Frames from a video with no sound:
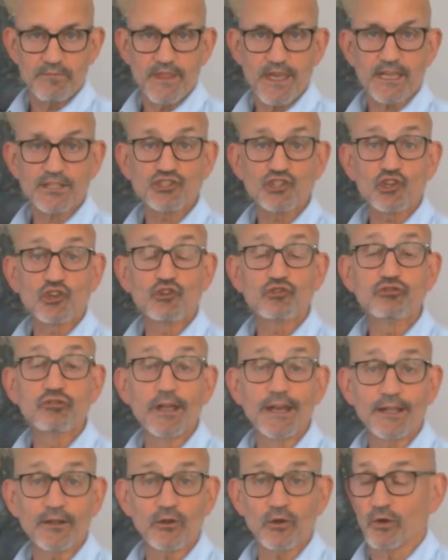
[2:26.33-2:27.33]
That's
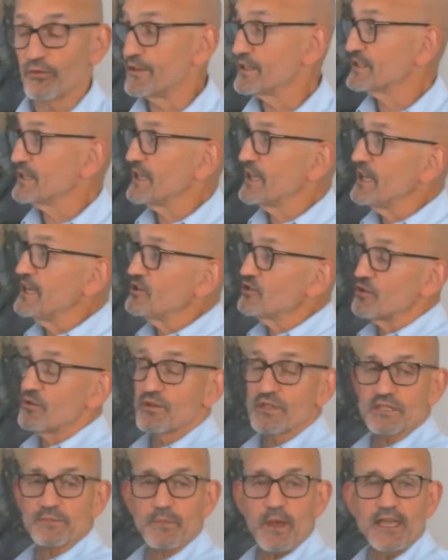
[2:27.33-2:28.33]
critical. This E2
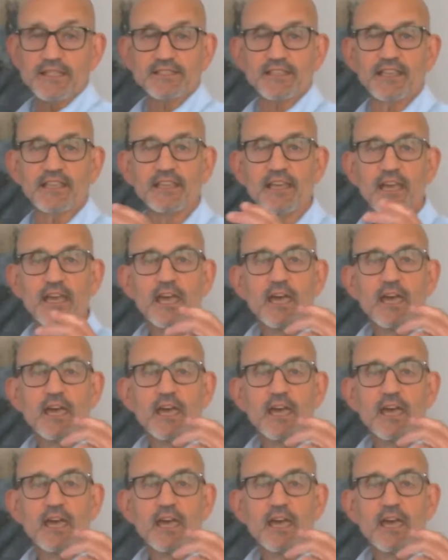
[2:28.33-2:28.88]
dispensing.